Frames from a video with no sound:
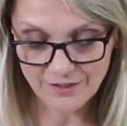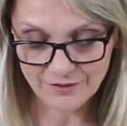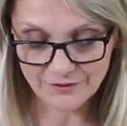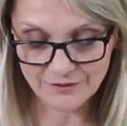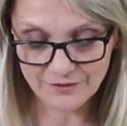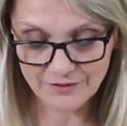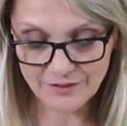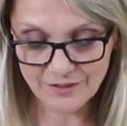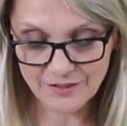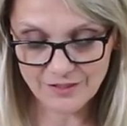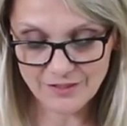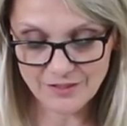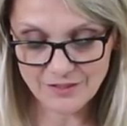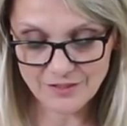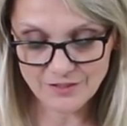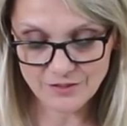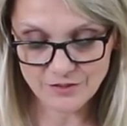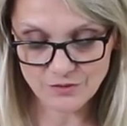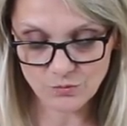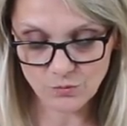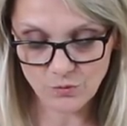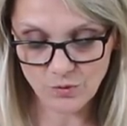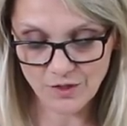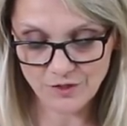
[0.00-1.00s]

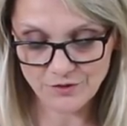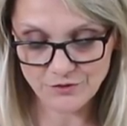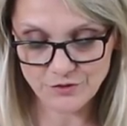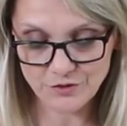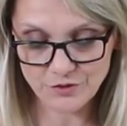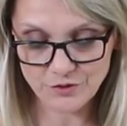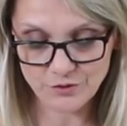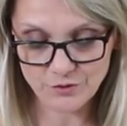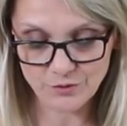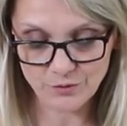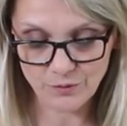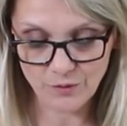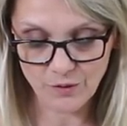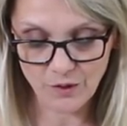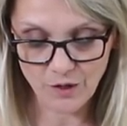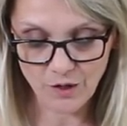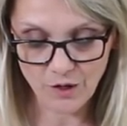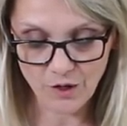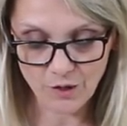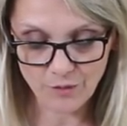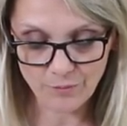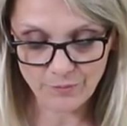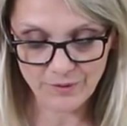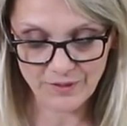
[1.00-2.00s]
this wants to
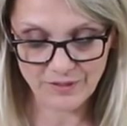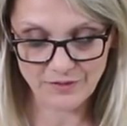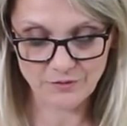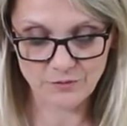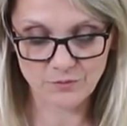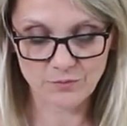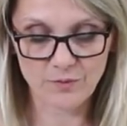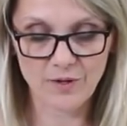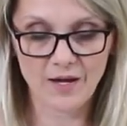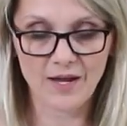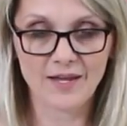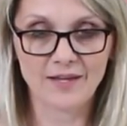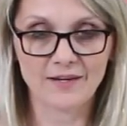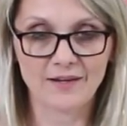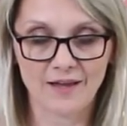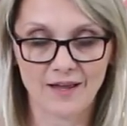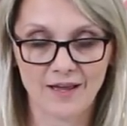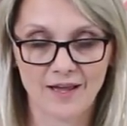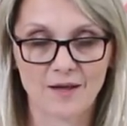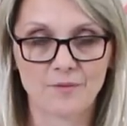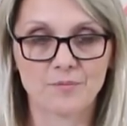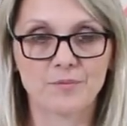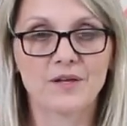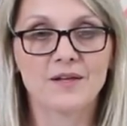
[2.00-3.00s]
open right
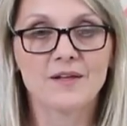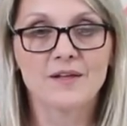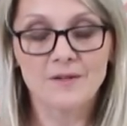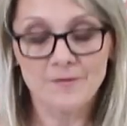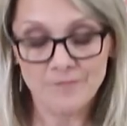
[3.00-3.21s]
up.